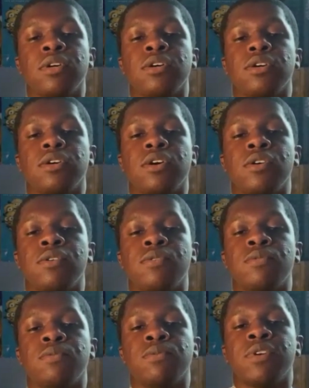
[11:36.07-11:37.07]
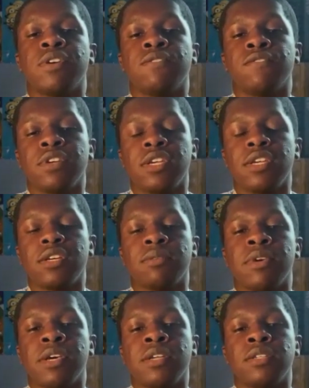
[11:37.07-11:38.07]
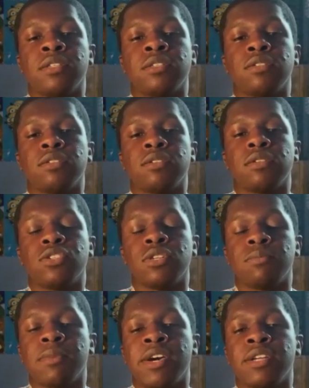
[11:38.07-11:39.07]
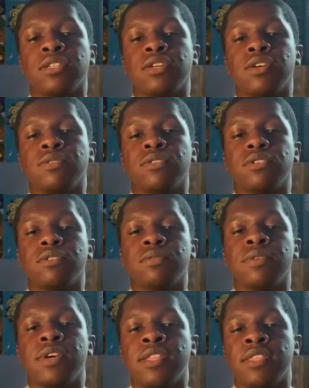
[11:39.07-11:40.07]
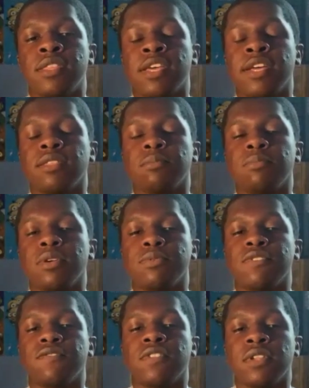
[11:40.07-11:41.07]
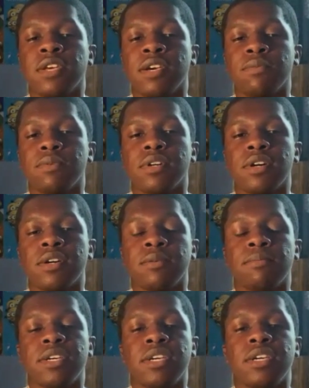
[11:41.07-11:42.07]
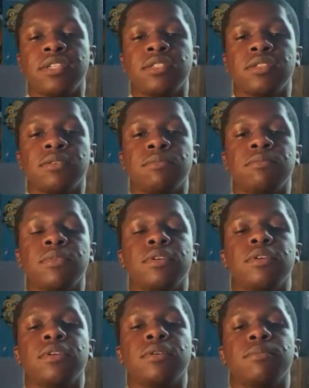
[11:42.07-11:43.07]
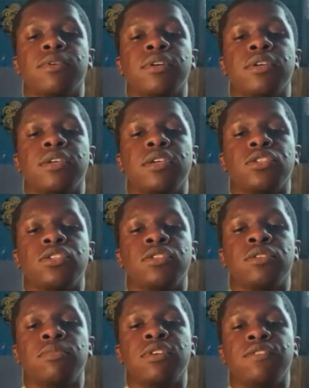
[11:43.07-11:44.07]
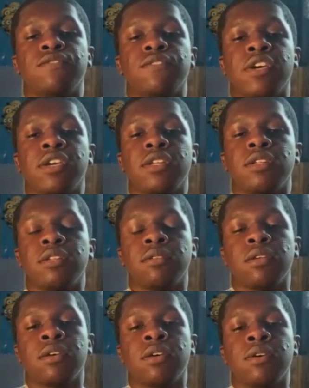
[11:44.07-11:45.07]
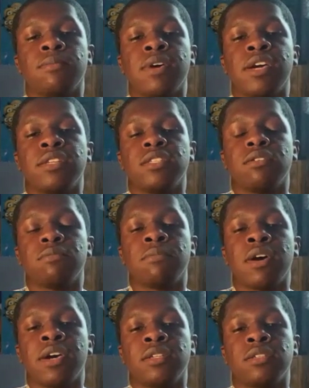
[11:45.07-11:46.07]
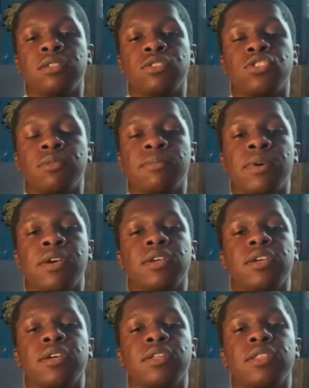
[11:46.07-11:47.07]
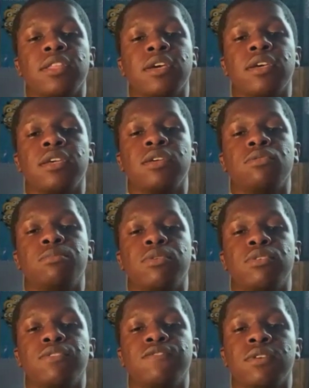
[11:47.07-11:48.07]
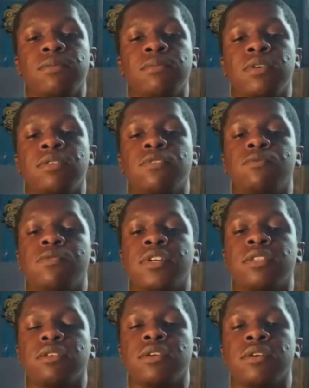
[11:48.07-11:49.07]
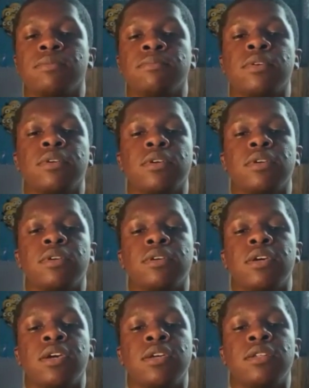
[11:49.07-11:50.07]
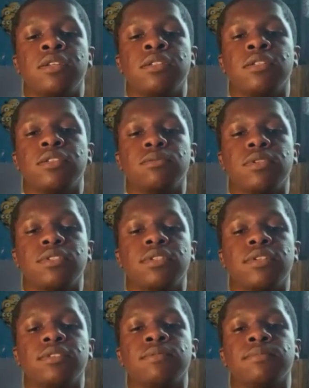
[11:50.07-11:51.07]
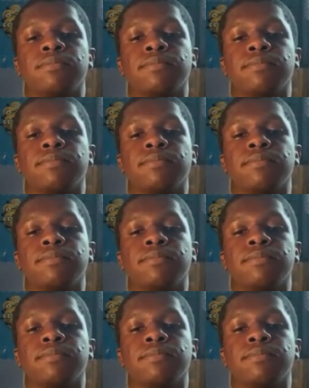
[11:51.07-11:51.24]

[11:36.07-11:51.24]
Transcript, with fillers: go wherever he commands Jeremiah to go to, and that the people of the land will come against him but he shouldn't be afraid, um, as he reminds Jeremiah again that he would be with him and will rescue him. Ending this week's lesson.